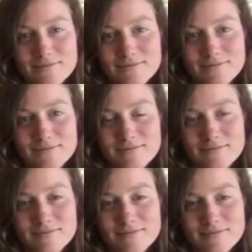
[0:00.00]

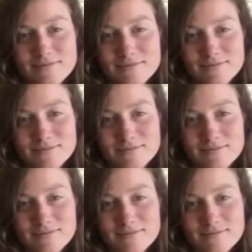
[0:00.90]

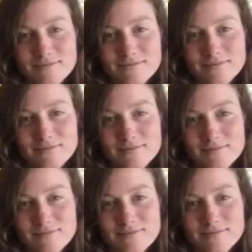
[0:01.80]

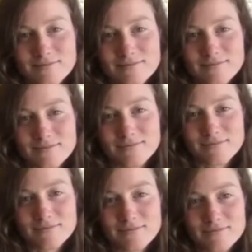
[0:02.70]

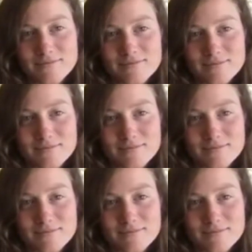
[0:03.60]
(silent)